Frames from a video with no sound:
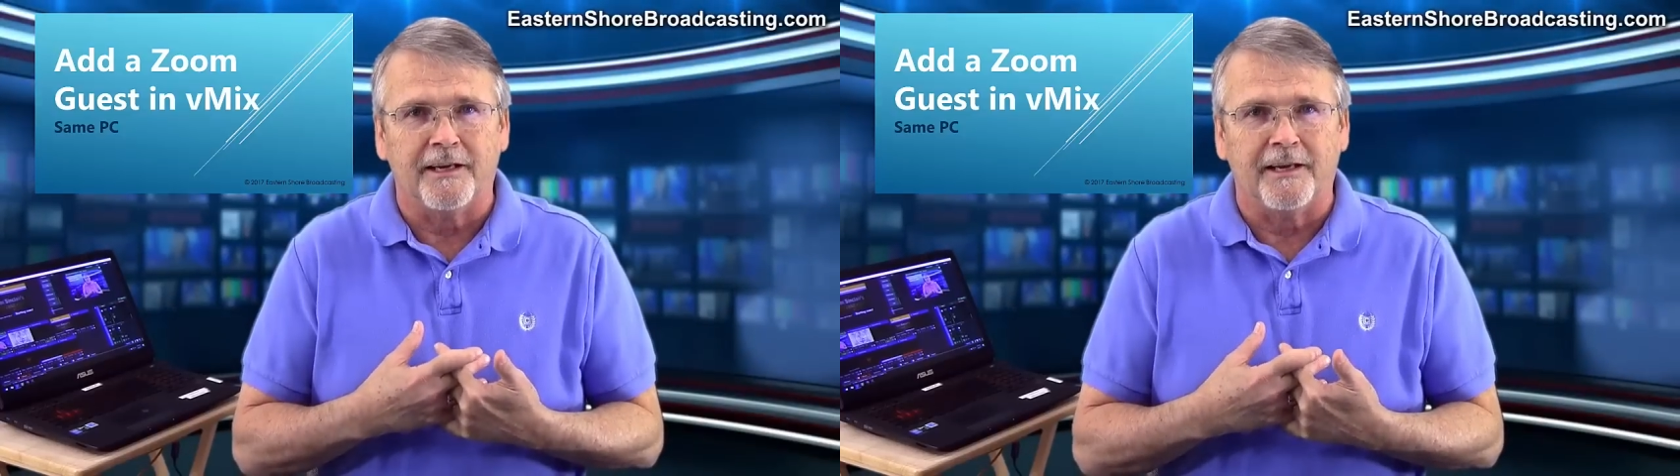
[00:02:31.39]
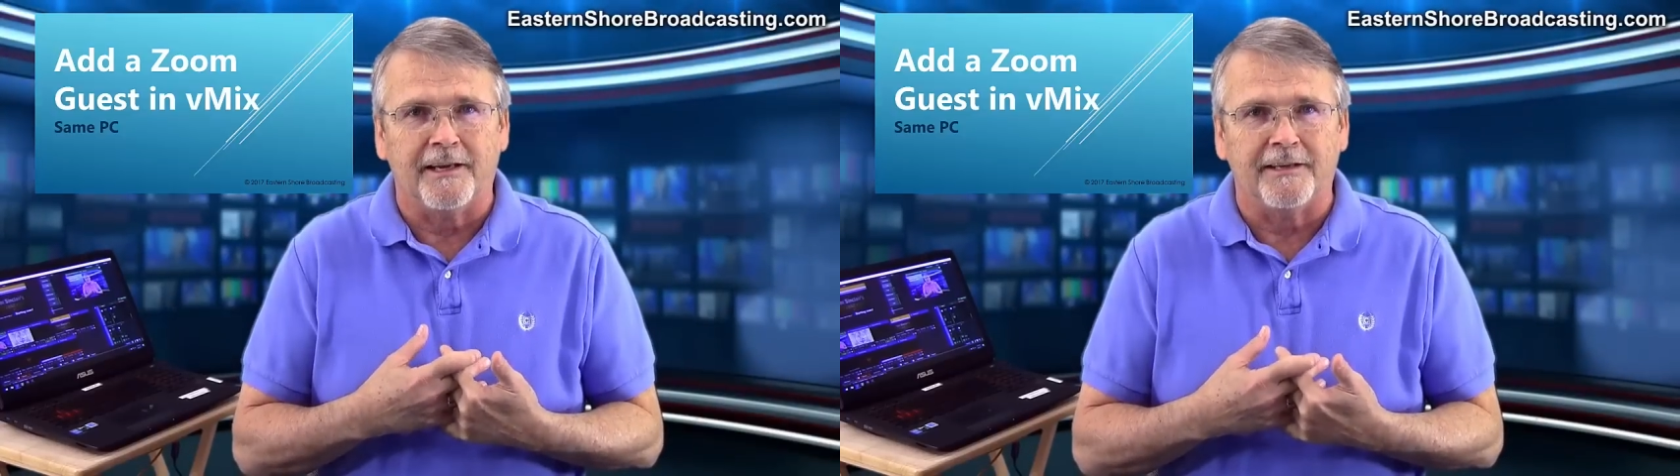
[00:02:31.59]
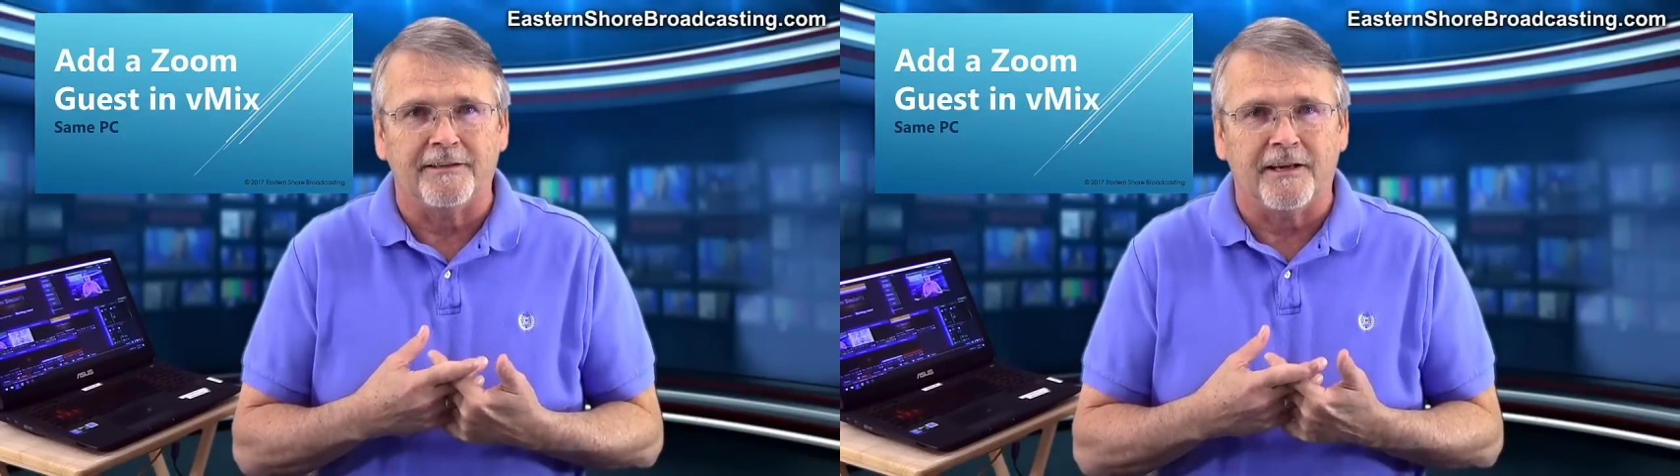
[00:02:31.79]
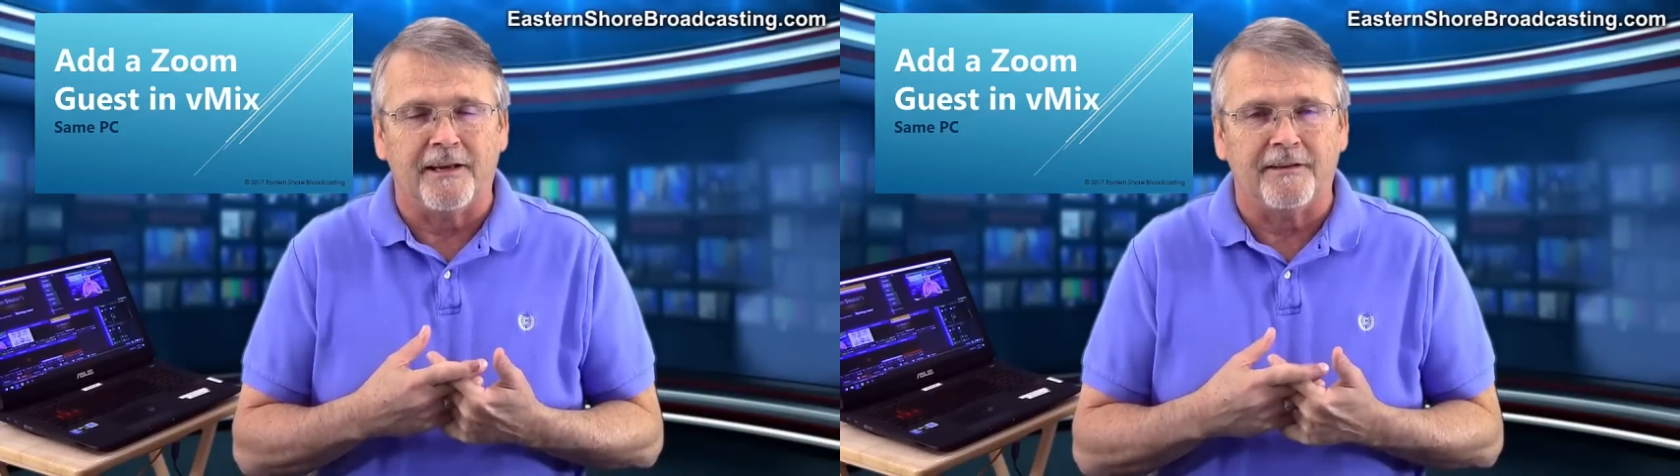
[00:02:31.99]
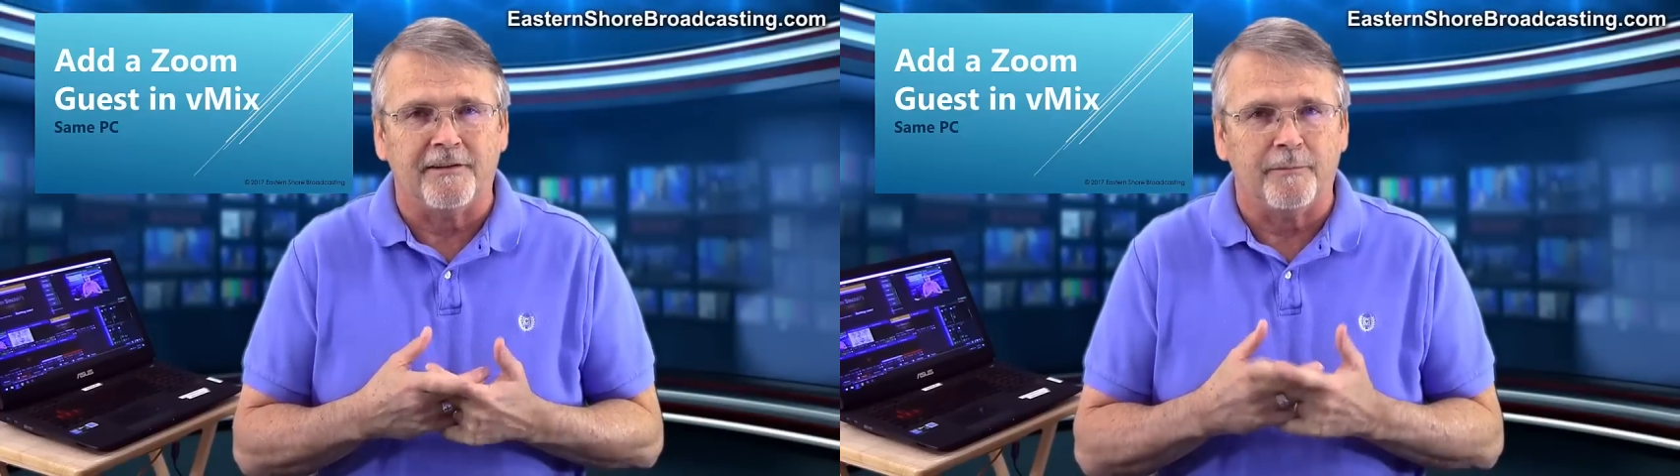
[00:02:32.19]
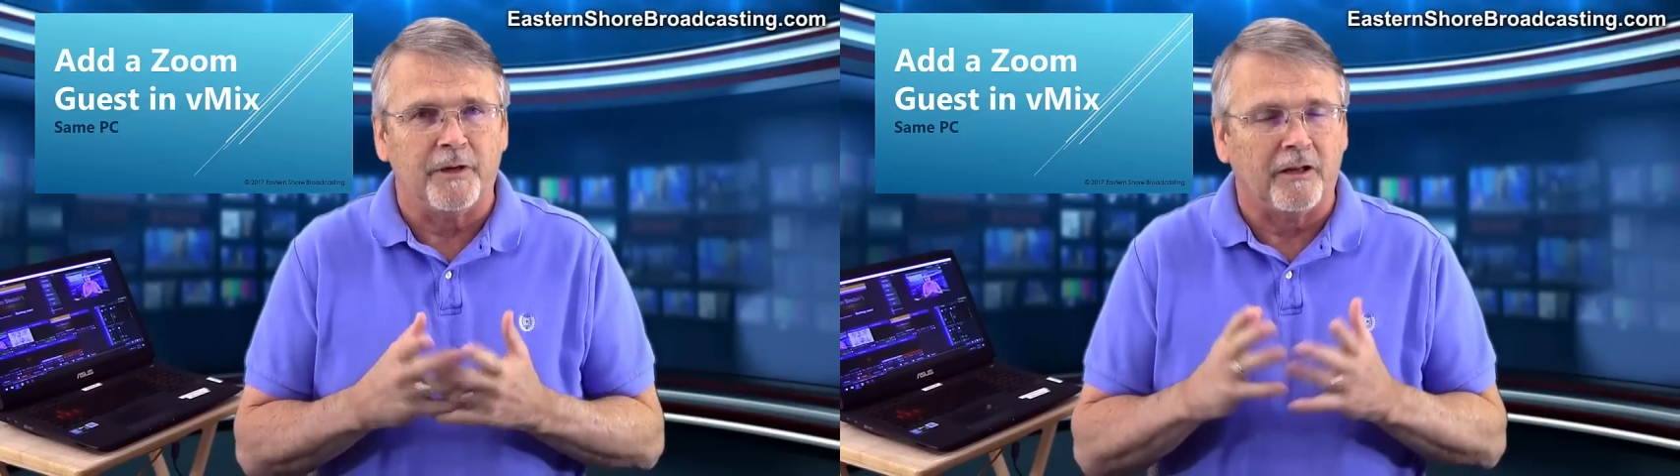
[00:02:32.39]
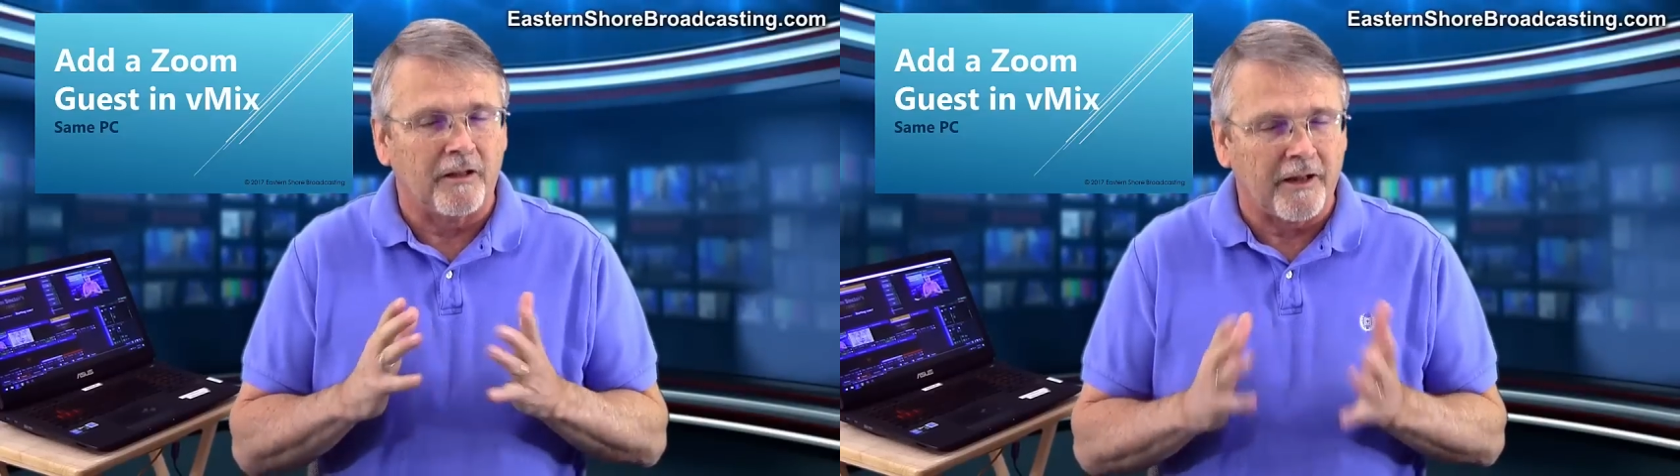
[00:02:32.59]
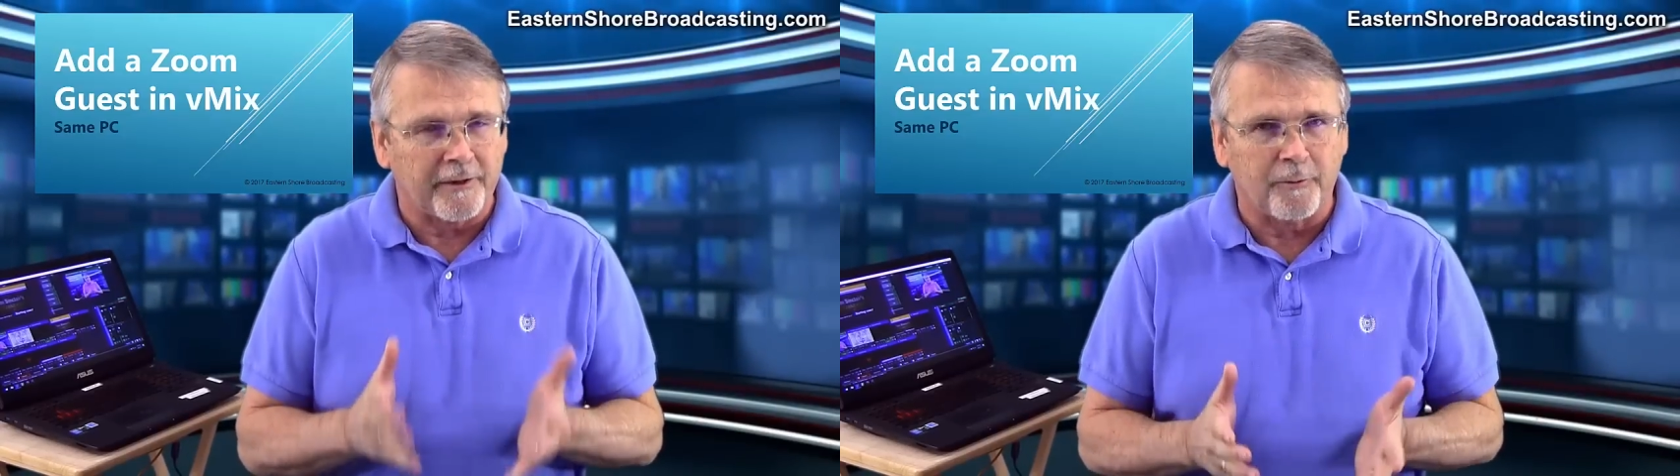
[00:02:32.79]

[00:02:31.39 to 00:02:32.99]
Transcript: and and there've been a lot